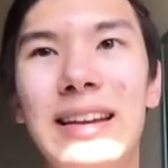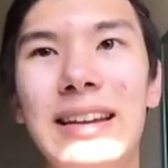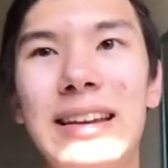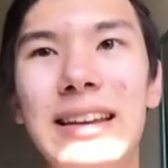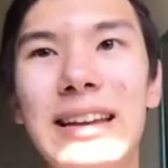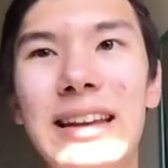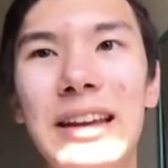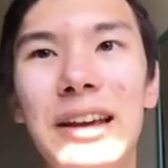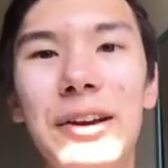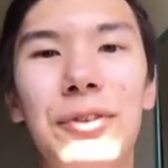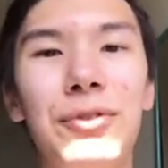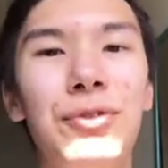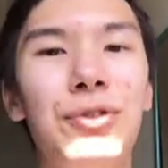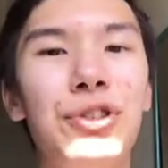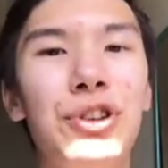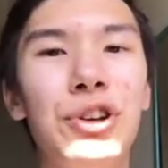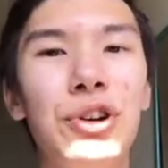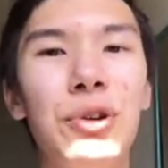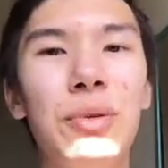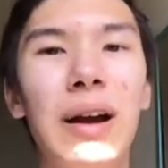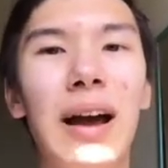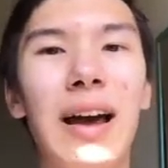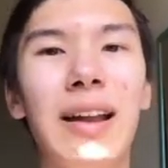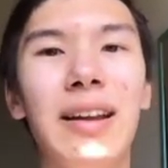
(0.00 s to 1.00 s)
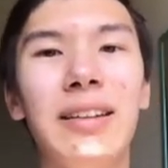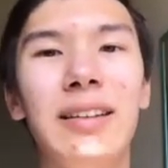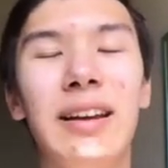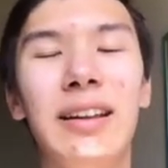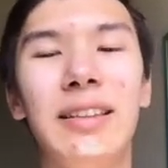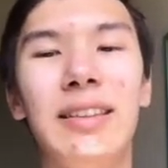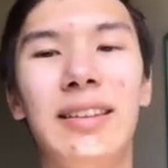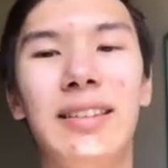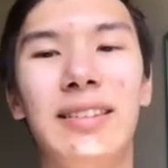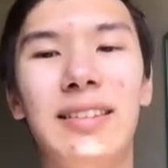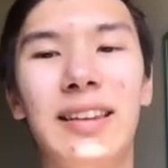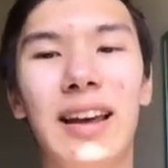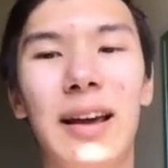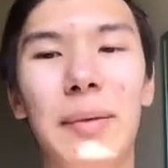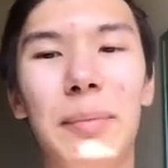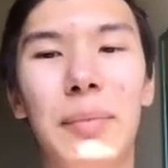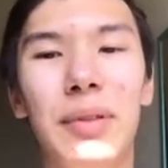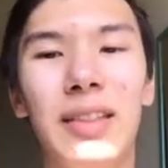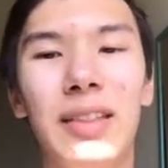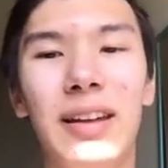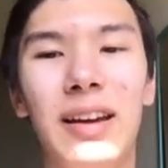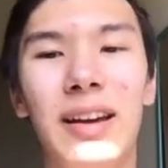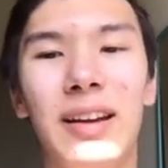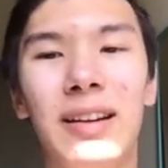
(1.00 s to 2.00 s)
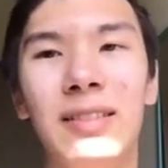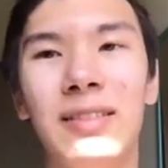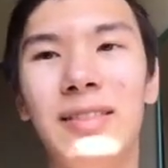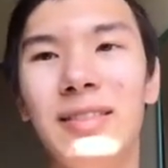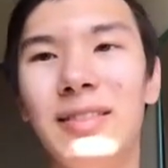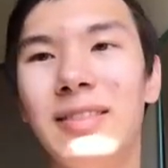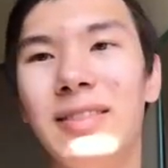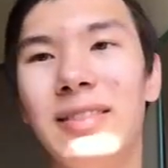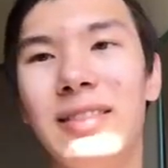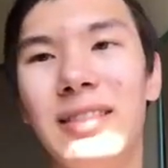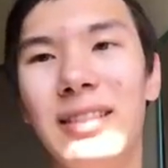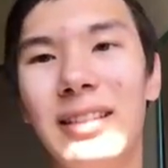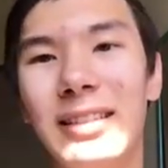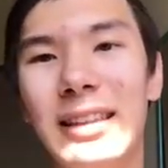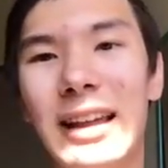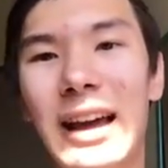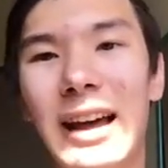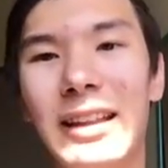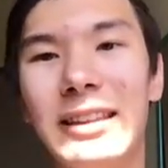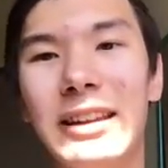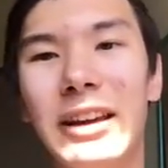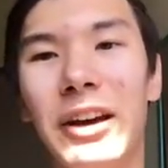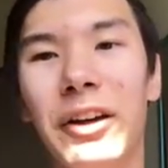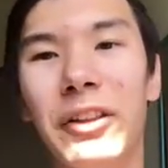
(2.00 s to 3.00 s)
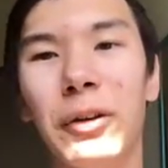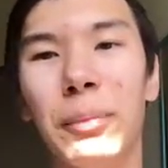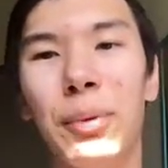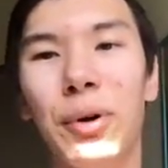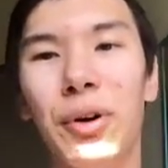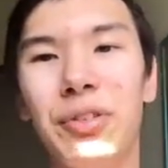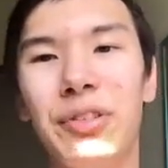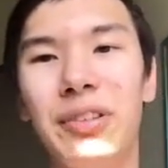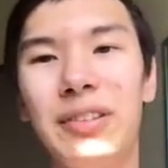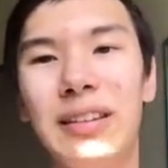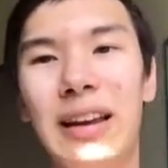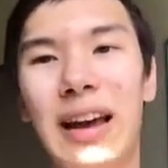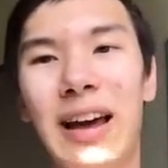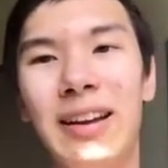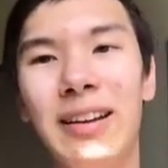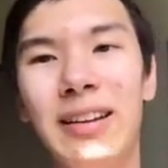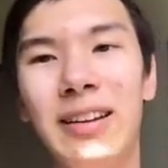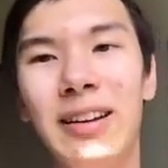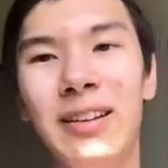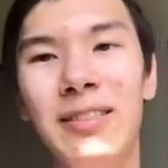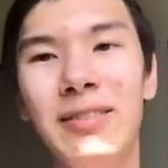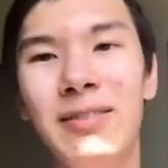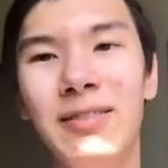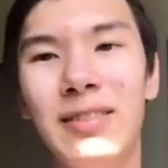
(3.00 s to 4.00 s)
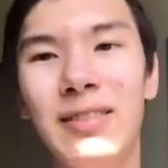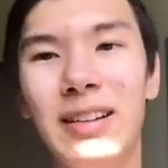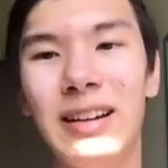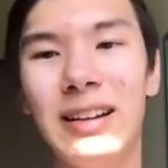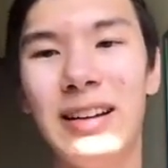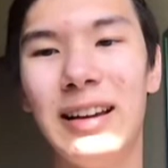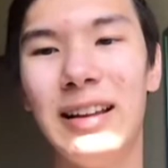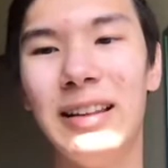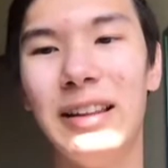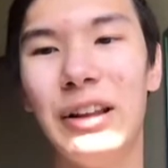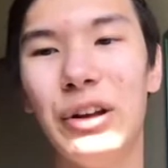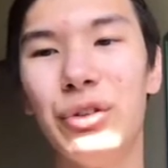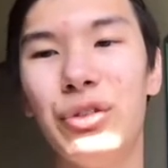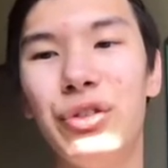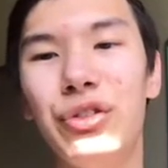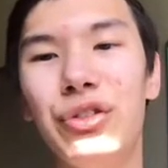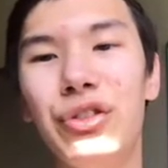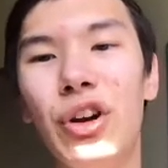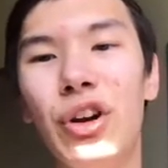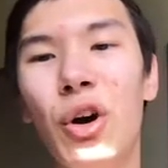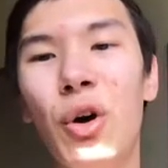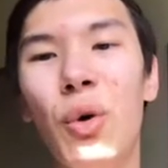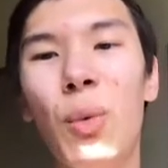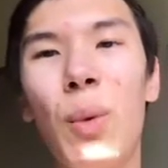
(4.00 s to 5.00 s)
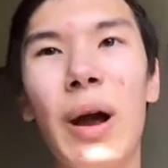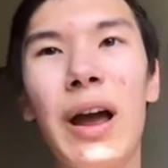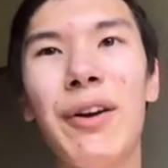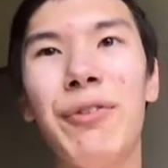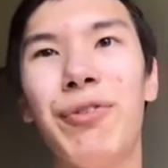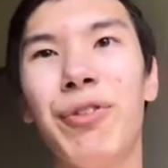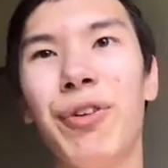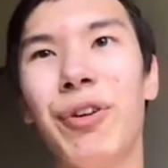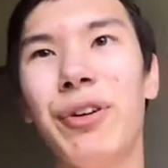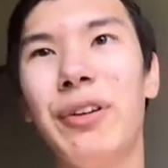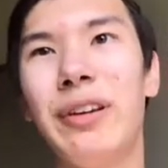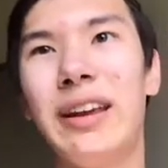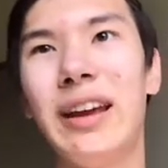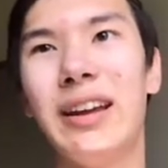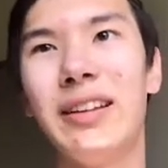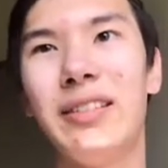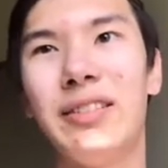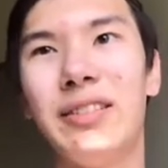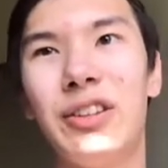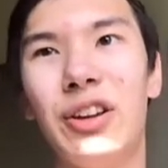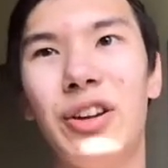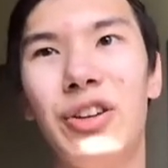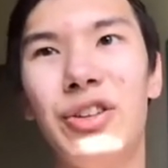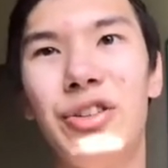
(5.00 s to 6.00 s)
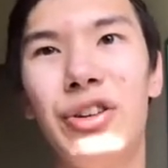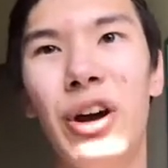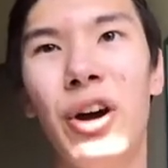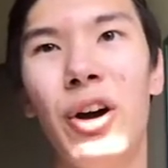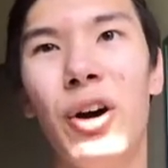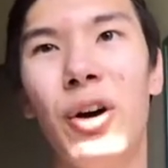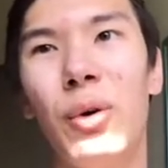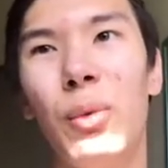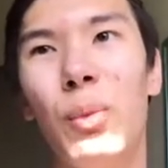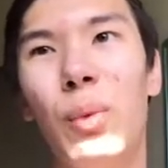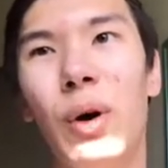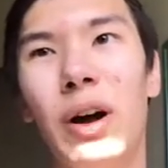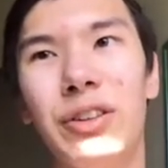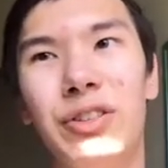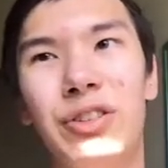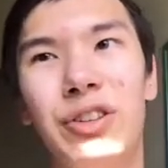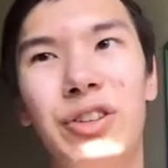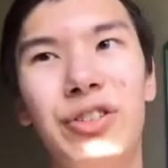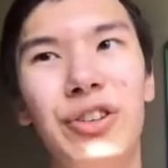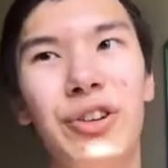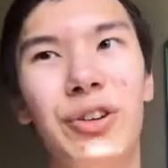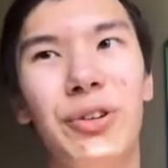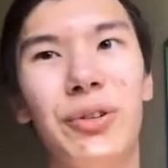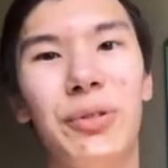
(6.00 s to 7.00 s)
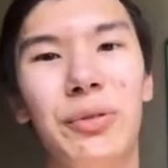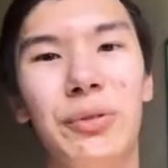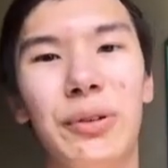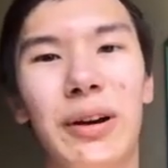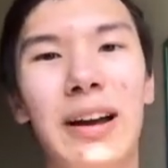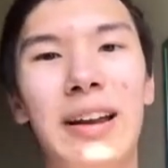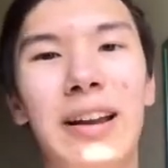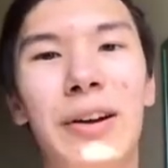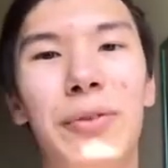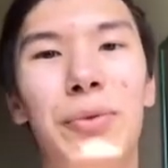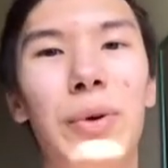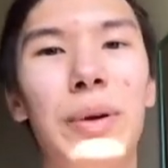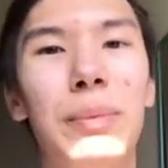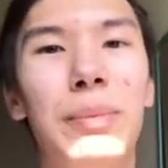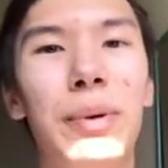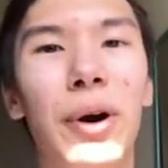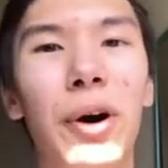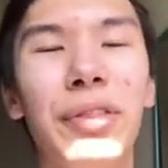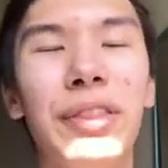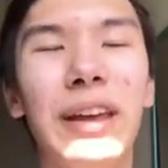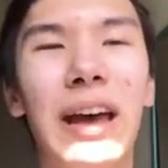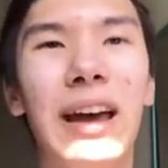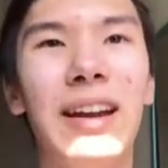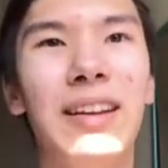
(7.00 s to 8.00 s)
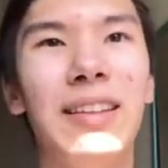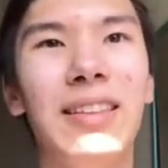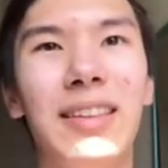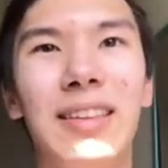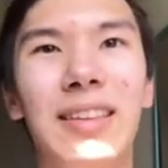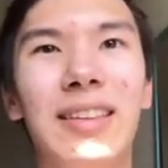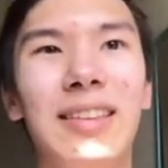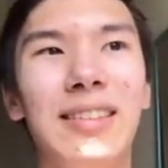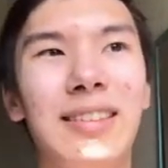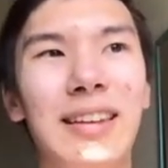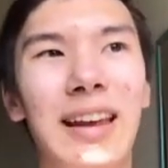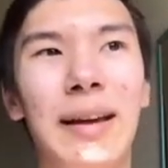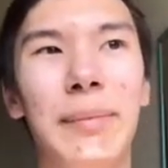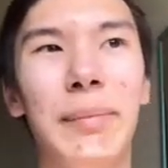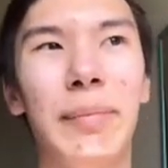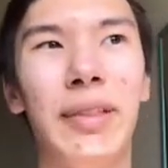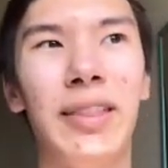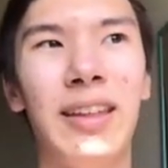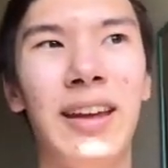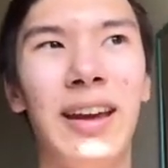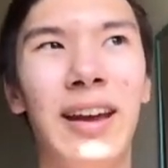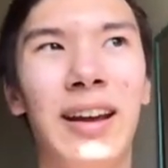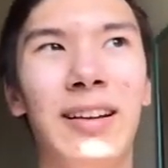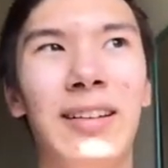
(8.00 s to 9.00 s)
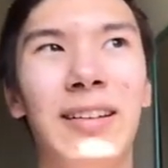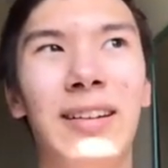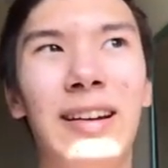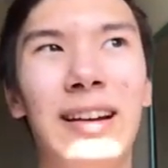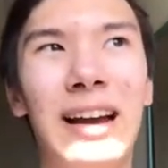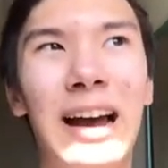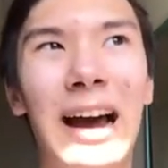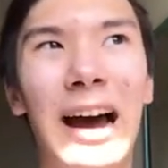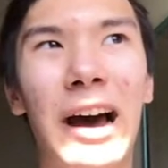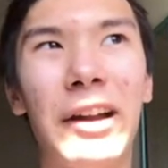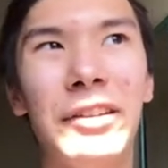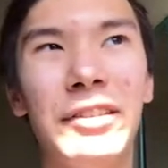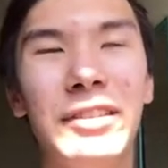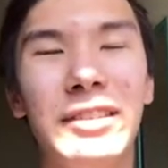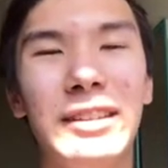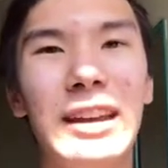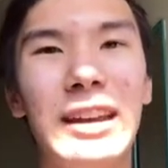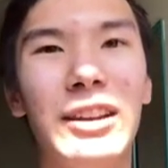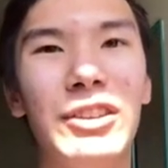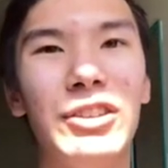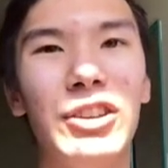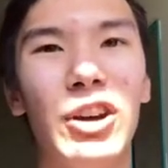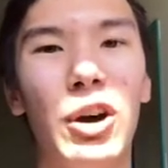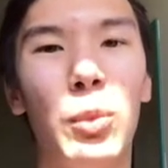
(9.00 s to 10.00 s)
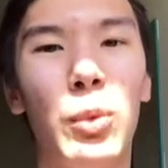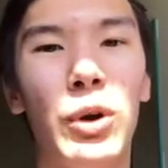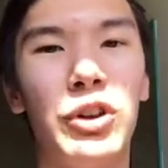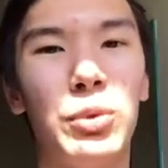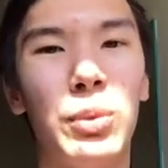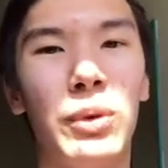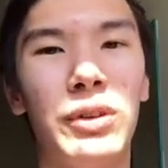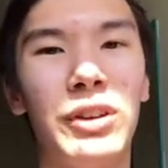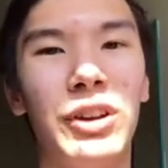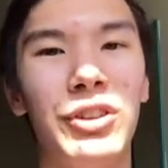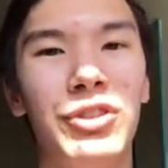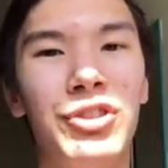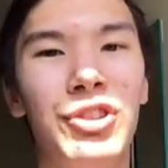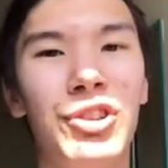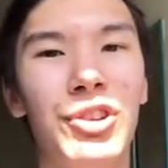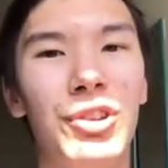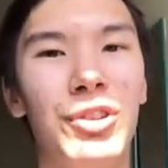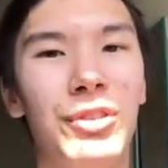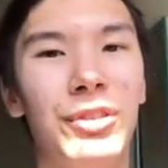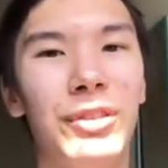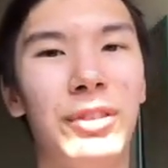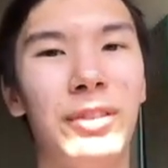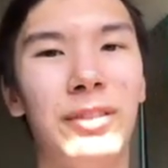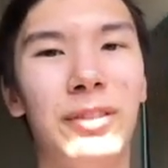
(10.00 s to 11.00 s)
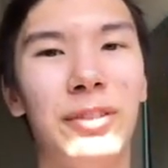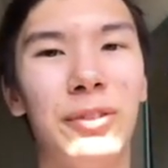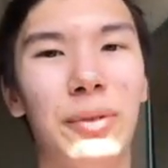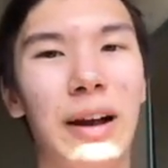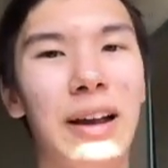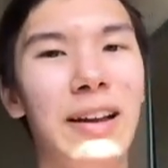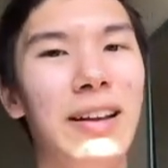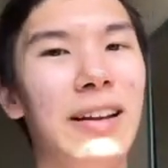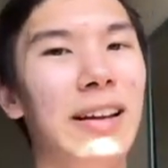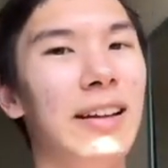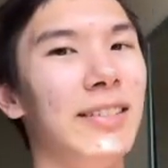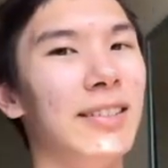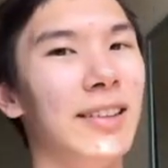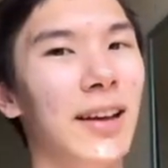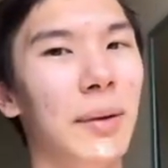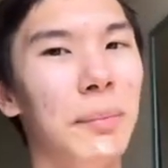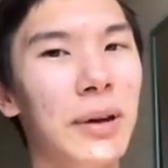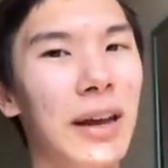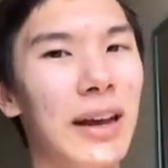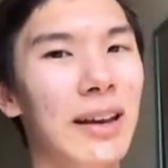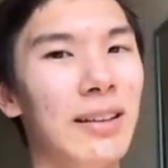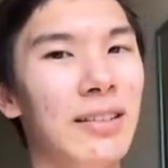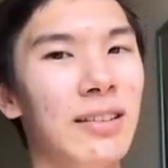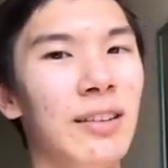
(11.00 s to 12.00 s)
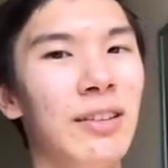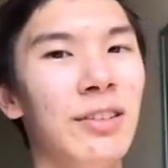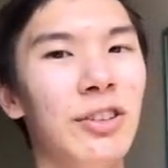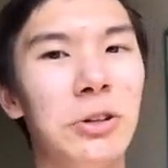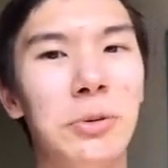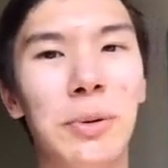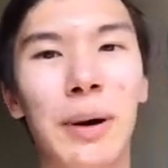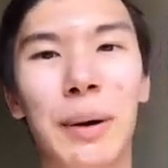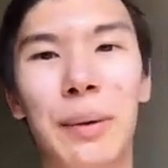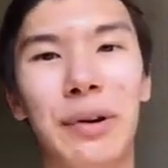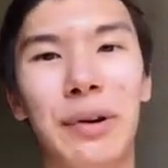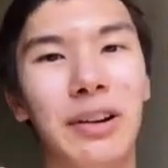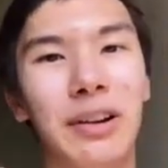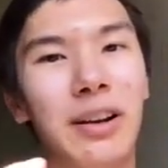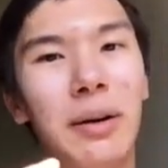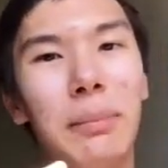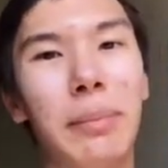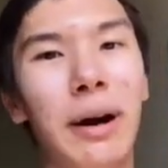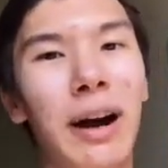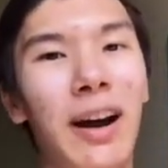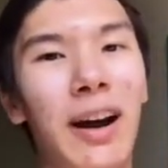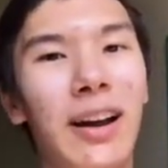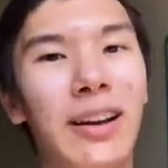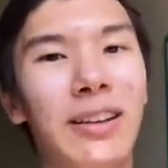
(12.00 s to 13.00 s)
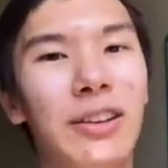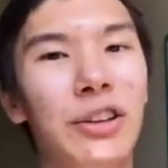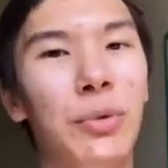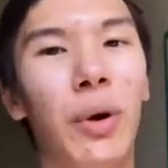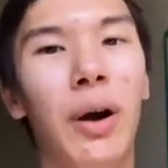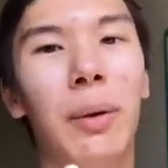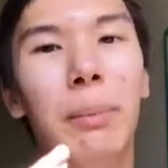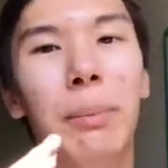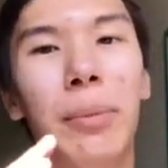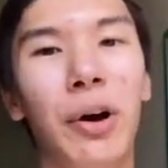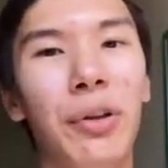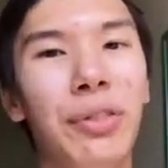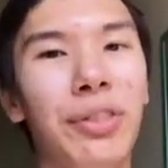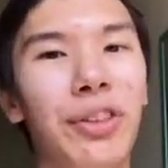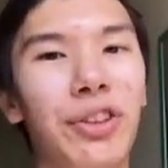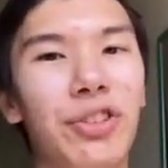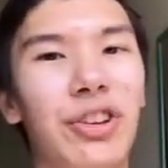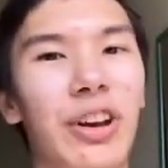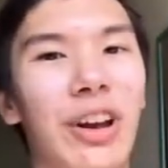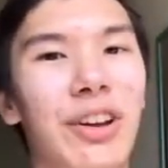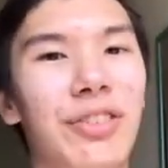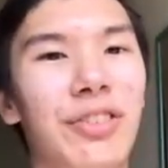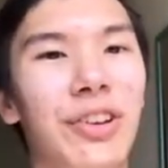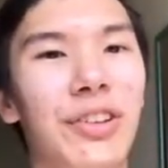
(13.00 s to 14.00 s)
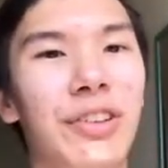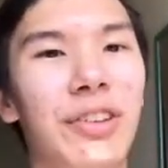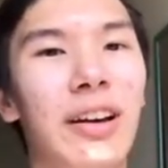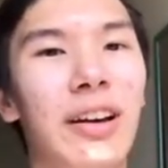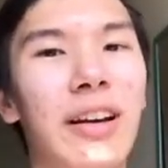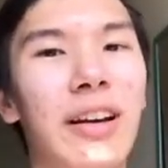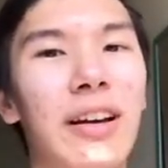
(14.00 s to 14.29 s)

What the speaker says: if you edited the same thing that the other person edited, there's no way for Git to know what to do, right? If we both edited the same thing, how does Git know which one to choose, right? In some cases, you might want to combine. You want both the changes.